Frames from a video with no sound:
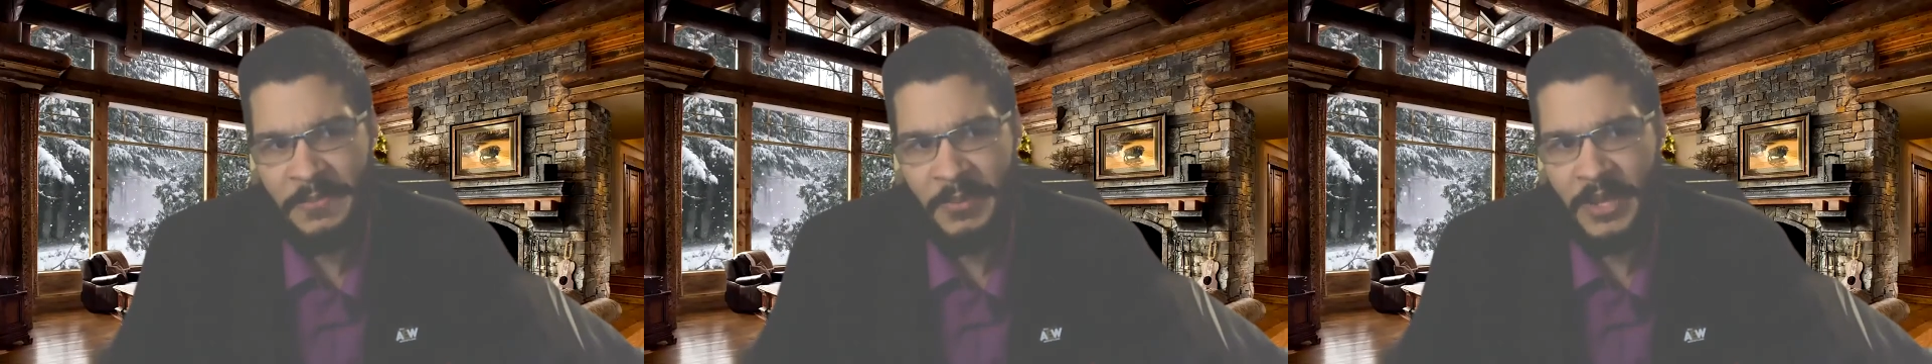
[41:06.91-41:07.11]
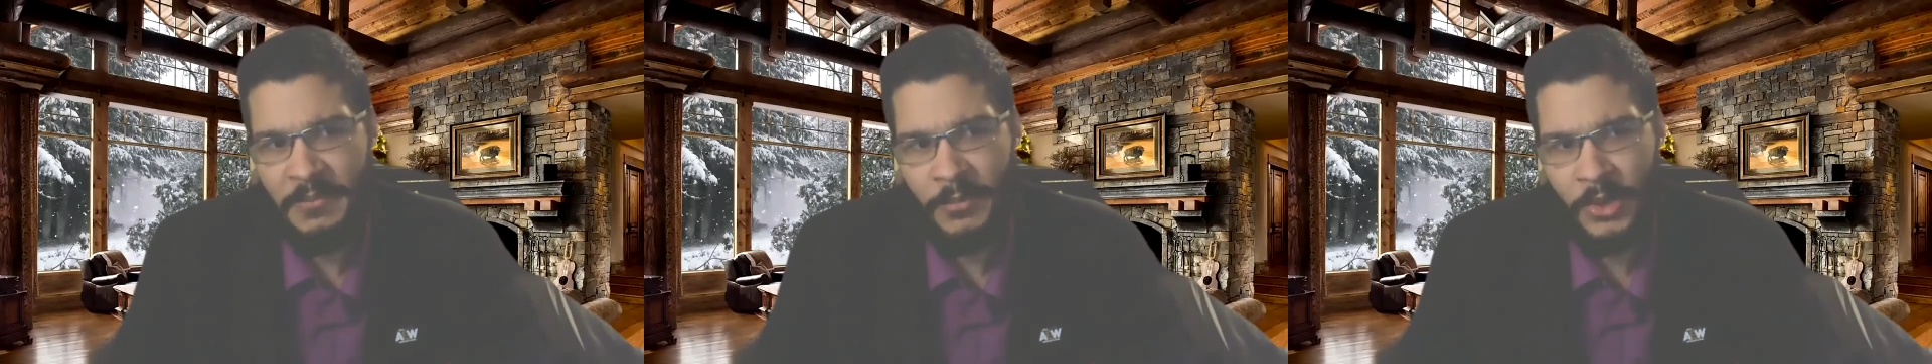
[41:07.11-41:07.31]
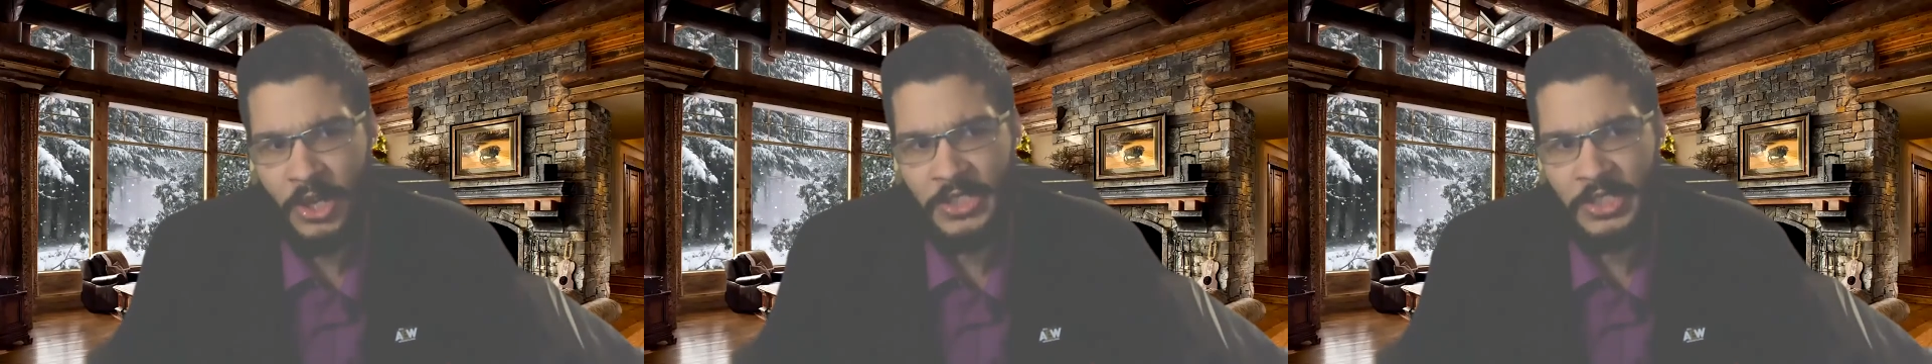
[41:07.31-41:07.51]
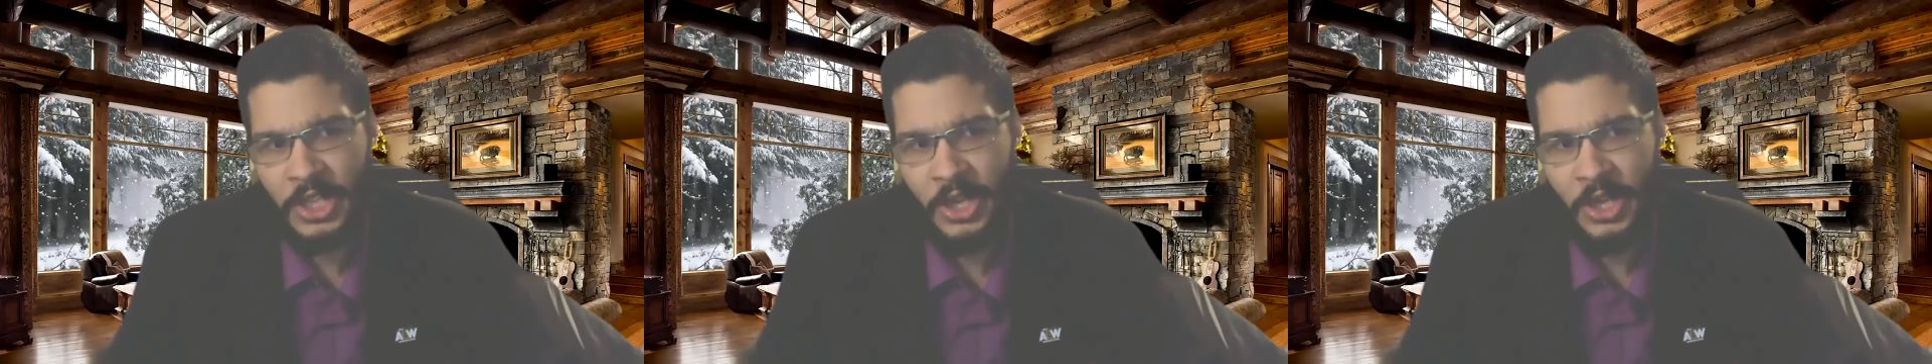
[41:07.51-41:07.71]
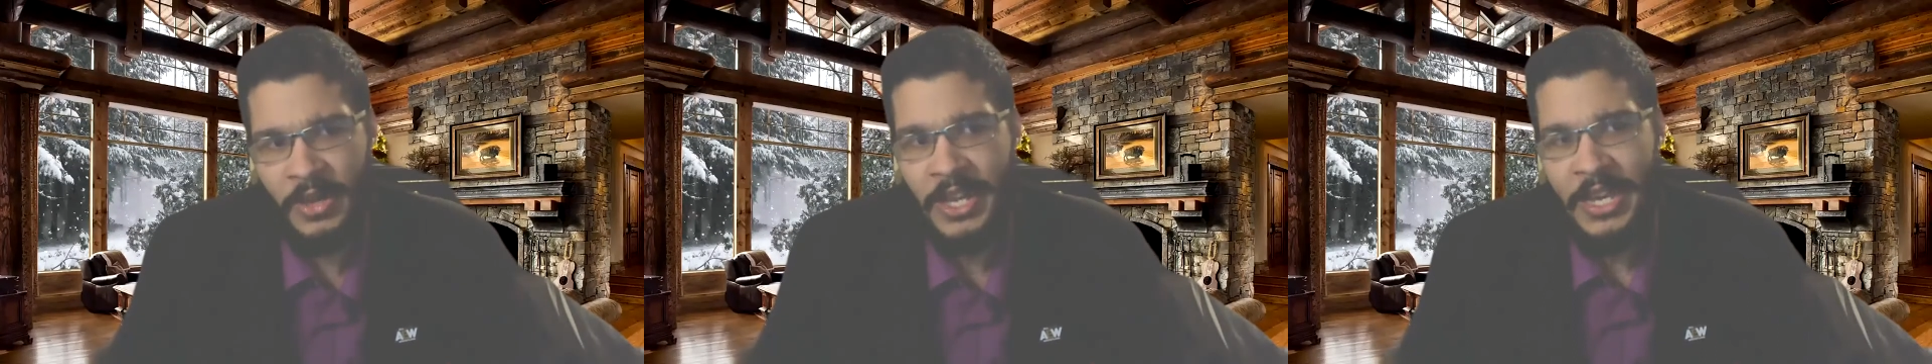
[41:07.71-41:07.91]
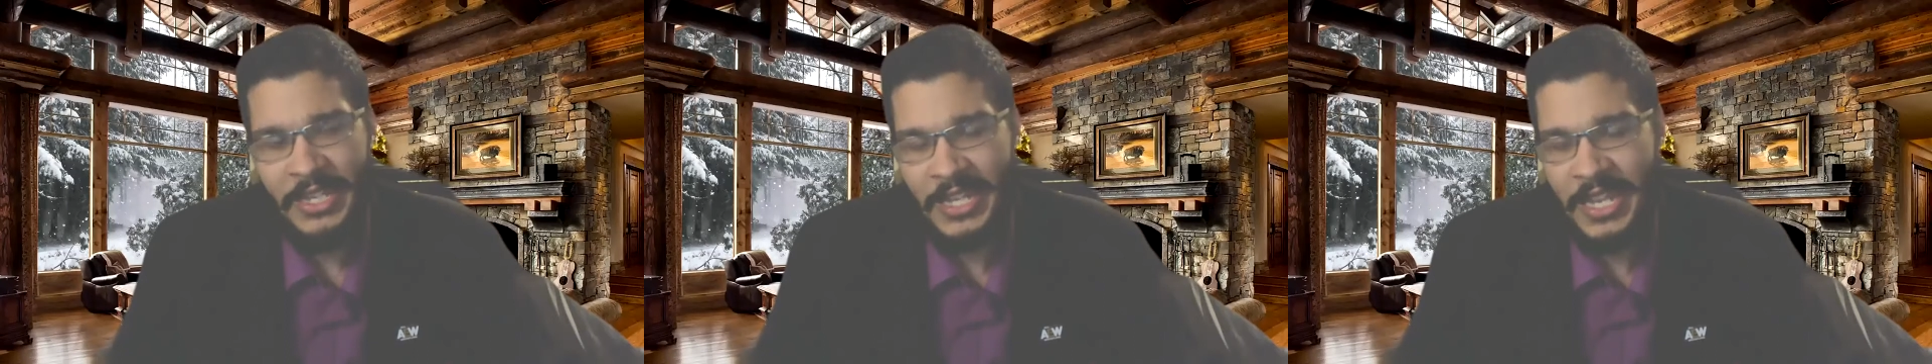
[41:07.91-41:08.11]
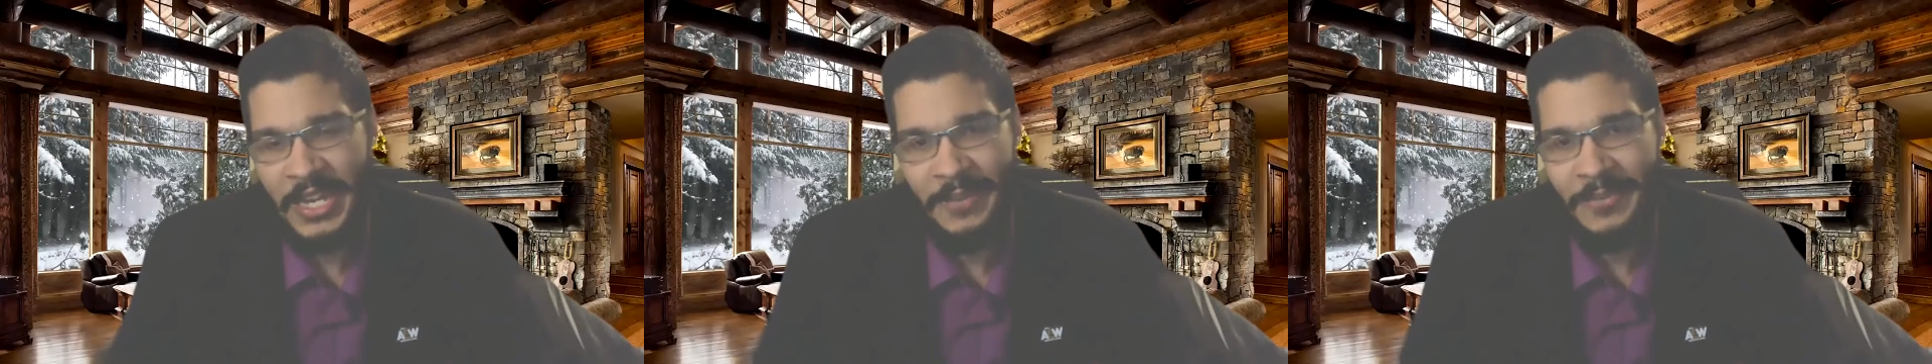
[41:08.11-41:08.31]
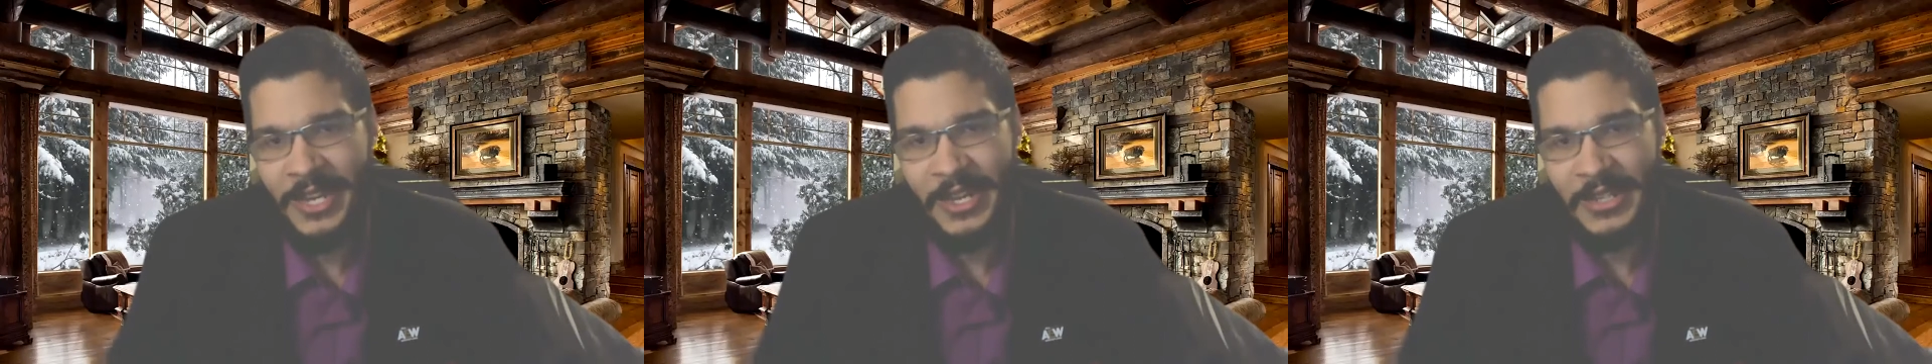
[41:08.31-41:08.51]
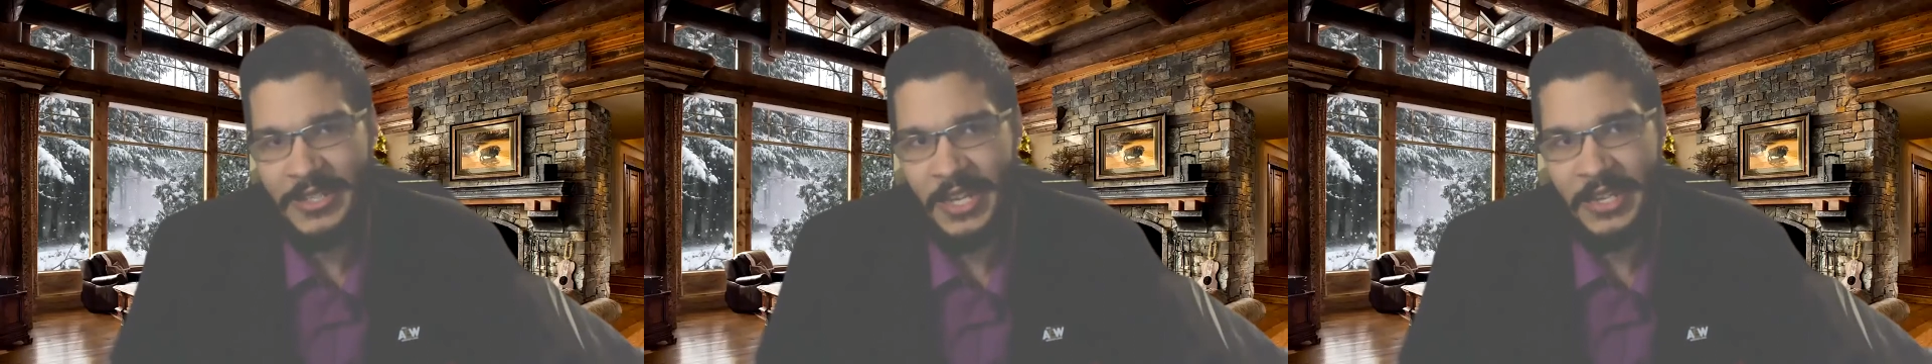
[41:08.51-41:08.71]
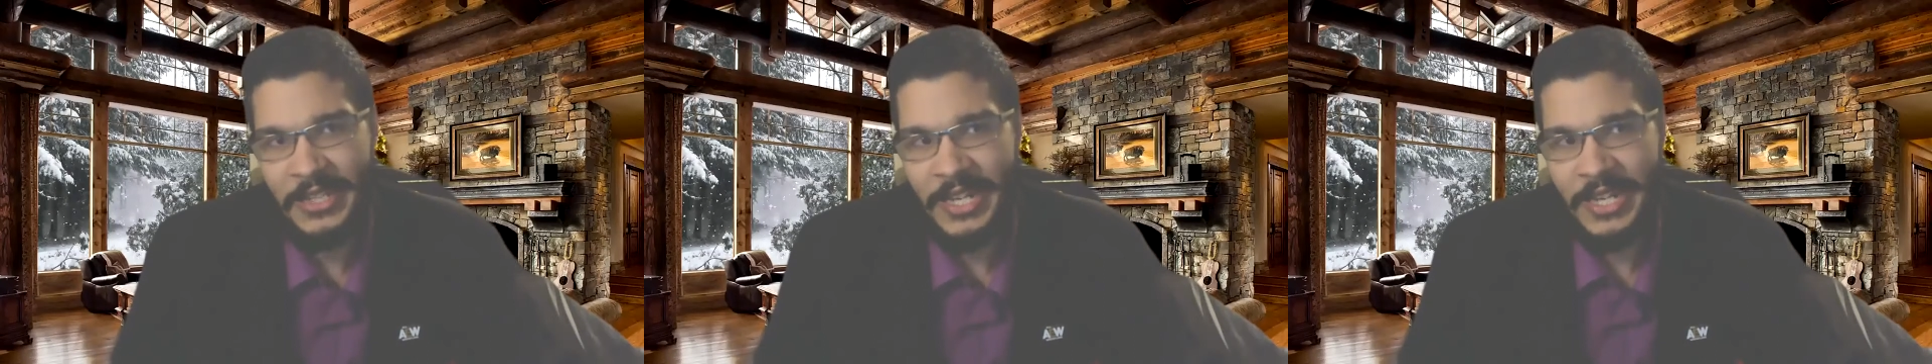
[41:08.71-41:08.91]
but more so Kenny Omega,
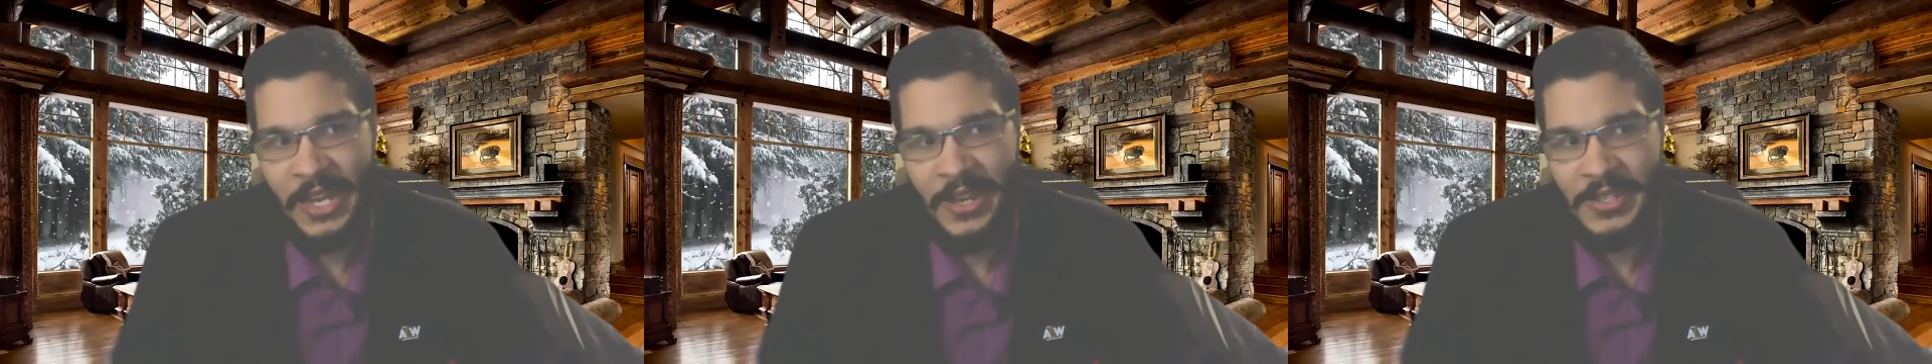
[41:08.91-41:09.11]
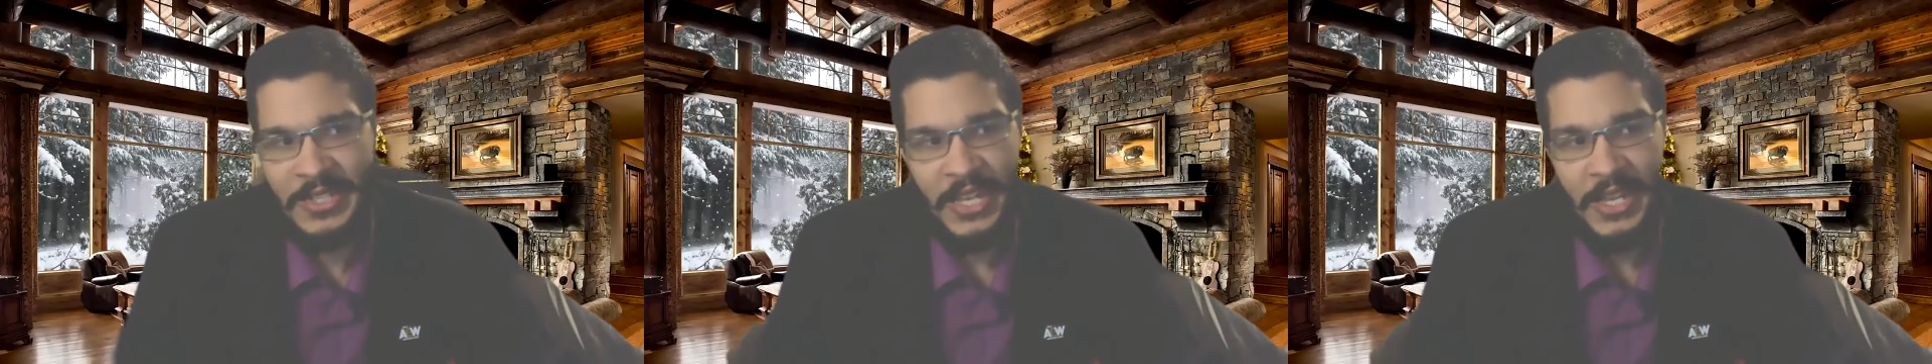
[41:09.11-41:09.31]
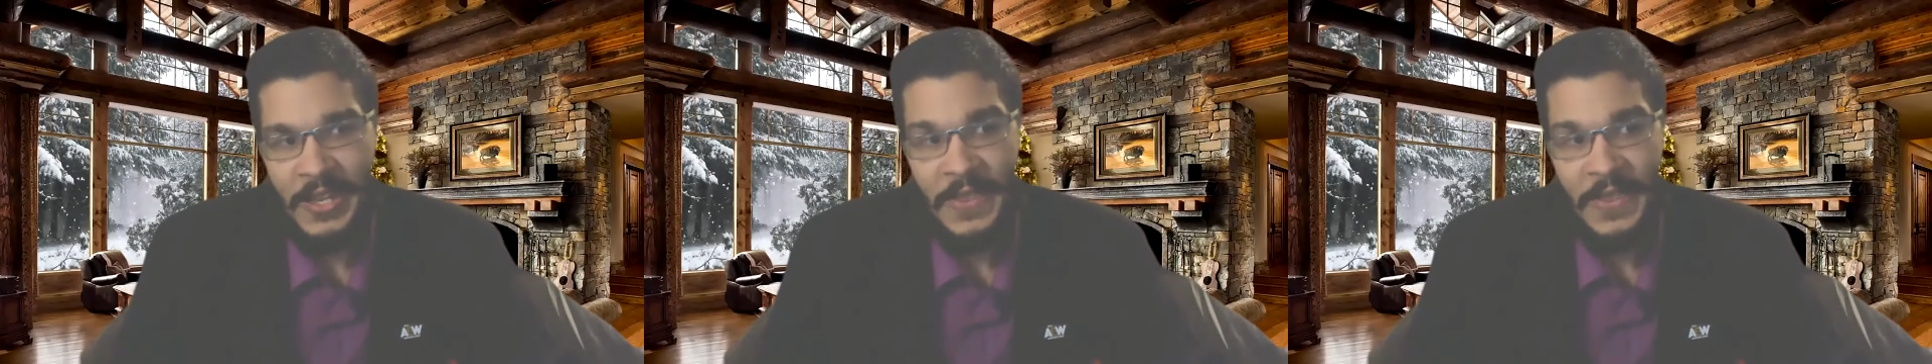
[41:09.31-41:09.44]
Don Callis,